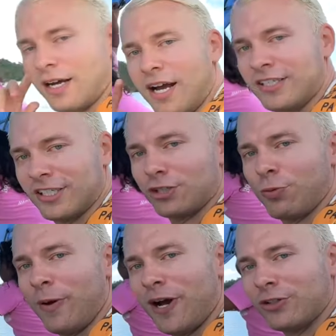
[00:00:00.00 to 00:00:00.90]
I just
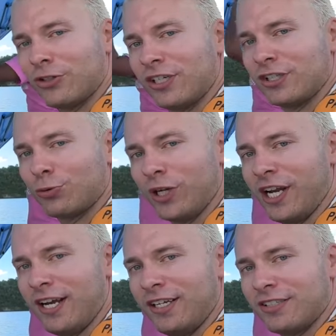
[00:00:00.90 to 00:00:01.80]
swam out to these sweet
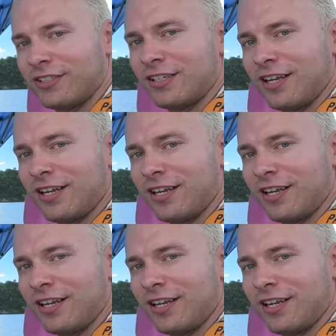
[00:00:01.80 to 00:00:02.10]
ladies.